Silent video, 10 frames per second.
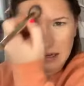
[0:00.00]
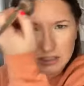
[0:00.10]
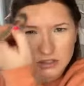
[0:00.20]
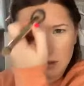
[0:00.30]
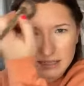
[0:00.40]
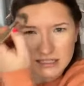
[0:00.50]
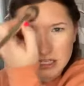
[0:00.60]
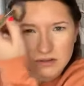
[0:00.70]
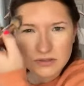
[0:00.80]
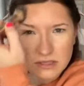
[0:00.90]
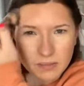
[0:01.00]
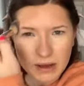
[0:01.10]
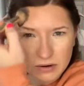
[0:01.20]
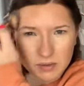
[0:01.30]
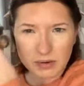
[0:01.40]
I do like to use the
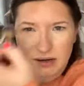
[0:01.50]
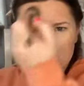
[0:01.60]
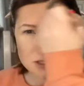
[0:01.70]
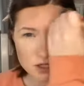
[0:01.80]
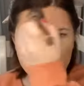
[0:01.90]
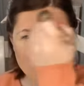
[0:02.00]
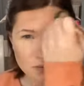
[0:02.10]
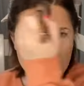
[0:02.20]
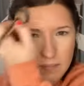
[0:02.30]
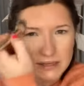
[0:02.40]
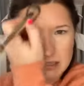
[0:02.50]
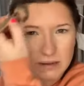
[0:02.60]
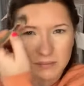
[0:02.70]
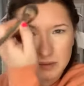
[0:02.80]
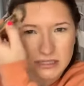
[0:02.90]
powder bronzer around my
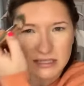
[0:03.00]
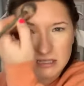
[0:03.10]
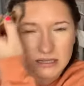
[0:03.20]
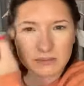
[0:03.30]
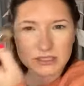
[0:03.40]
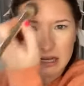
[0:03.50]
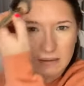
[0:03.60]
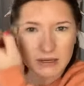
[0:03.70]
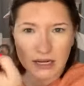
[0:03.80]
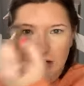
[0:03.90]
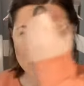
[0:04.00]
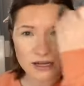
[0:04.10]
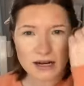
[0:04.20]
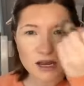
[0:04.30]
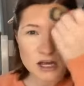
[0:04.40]
temples in the summertime and
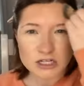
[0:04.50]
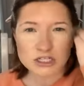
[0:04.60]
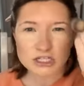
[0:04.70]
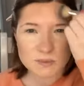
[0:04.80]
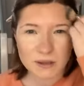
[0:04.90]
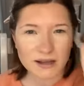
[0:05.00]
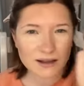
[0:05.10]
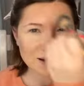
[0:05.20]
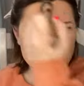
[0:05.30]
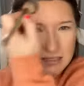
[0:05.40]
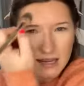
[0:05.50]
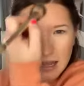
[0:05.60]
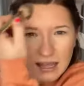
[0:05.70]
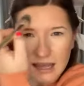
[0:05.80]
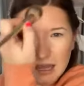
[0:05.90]
hairline just because
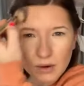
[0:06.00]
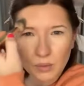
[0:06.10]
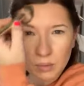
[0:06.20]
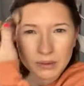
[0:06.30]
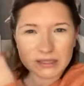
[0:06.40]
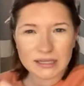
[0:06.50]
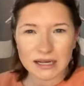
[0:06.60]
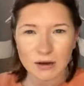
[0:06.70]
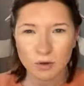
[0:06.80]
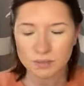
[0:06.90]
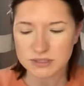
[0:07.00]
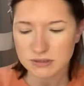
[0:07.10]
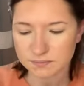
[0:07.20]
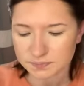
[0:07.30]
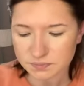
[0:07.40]
it really
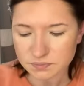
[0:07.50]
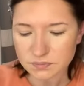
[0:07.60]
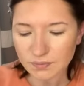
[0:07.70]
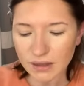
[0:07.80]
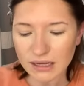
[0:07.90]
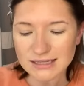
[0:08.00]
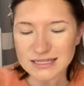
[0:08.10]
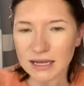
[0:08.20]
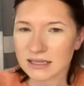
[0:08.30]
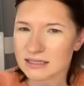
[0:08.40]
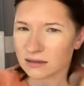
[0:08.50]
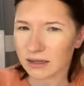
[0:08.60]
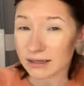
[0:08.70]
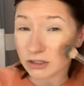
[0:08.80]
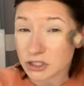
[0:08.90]
helps it's, it's a
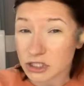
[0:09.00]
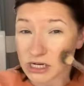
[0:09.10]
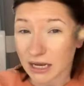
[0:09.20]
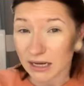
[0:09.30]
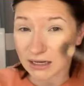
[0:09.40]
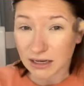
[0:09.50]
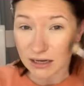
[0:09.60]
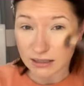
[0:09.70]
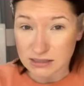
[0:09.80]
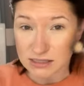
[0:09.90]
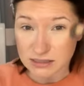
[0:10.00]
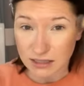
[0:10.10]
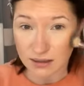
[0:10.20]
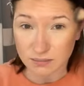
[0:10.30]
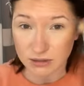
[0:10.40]
lighter shade, and
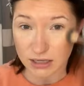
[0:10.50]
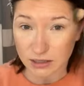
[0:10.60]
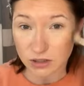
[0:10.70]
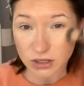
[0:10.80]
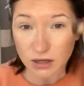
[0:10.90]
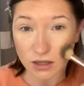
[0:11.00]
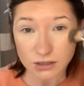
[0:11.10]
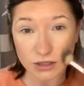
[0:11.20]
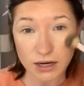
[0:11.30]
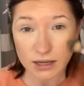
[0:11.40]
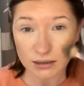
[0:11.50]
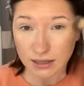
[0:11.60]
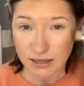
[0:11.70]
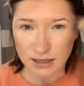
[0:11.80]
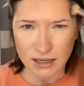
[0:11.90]
since I am lighter in color, I
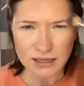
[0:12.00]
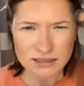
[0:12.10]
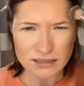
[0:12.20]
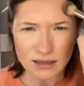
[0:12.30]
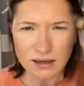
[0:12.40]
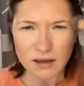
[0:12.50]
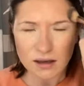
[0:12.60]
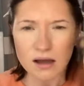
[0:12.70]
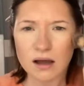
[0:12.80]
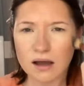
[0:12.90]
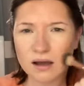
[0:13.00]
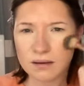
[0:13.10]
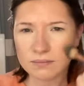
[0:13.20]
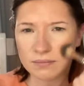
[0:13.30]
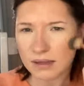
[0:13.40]
like it.
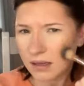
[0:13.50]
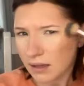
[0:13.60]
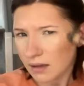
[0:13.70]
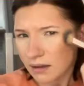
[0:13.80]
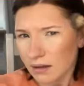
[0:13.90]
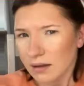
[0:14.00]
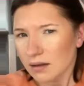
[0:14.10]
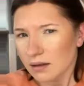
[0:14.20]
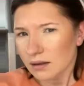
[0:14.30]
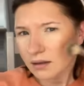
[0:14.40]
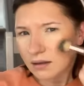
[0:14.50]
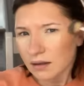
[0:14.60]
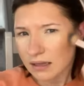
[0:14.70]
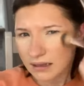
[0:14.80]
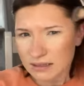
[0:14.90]
Um,
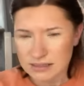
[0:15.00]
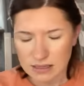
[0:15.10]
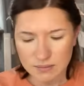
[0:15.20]
in the